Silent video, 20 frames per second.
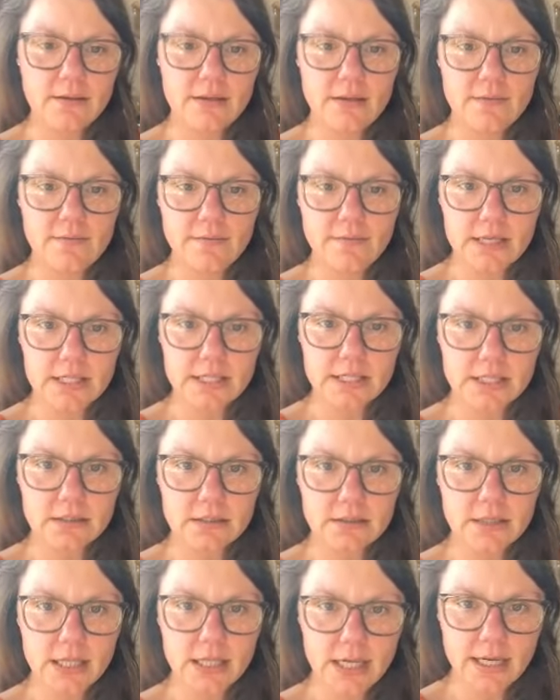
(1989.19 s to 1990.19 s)

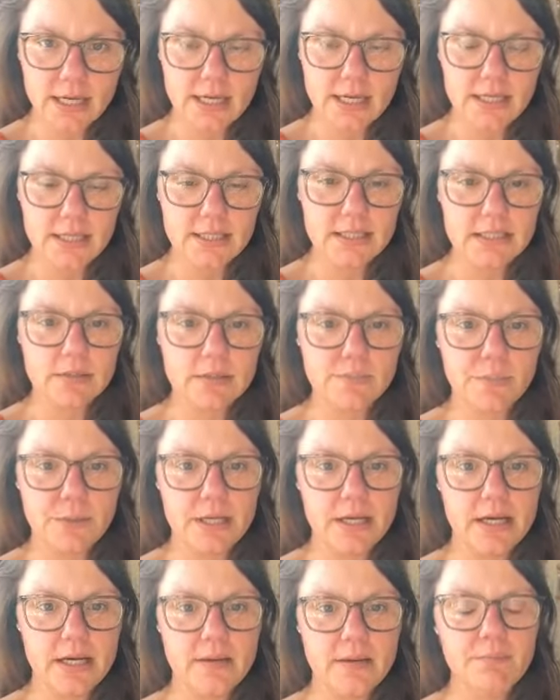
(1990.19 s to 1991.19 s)
investor clients,
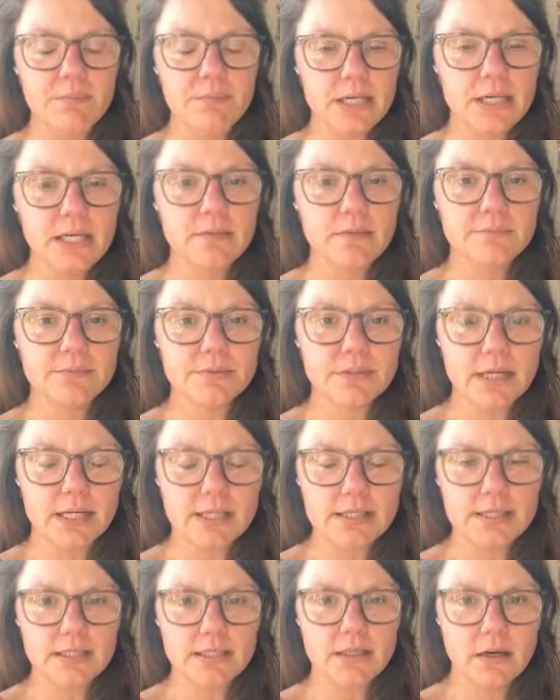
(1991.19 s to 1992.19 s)
but being
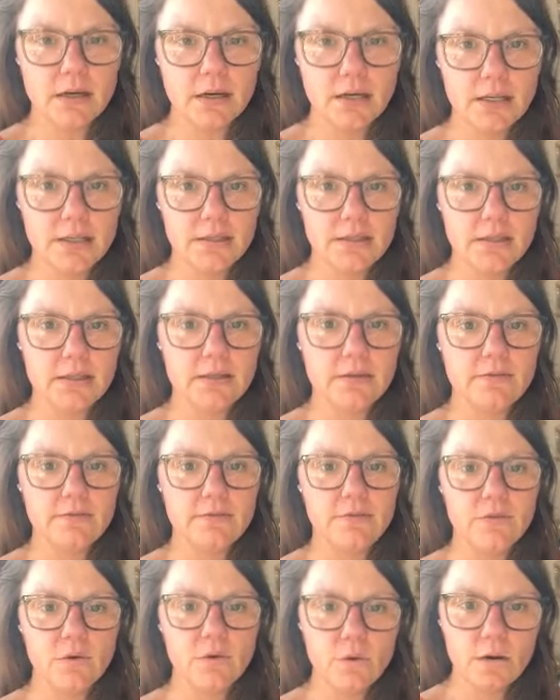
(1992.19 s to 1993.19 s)
present on
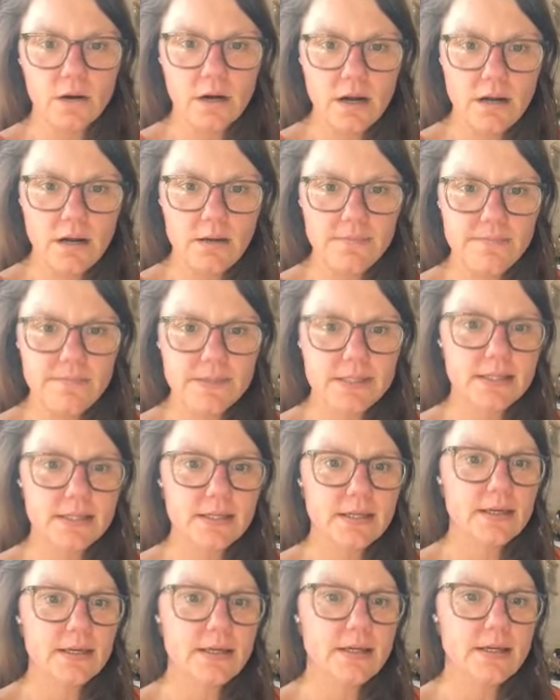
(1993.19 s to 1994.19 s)

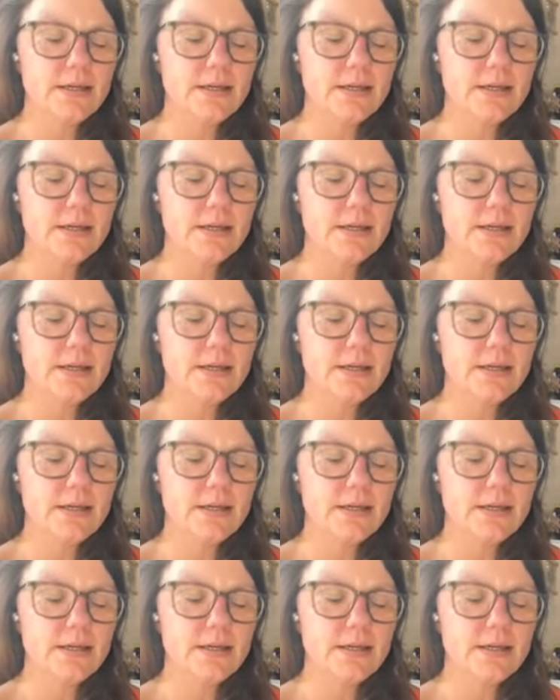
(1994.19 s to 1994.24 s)
forums,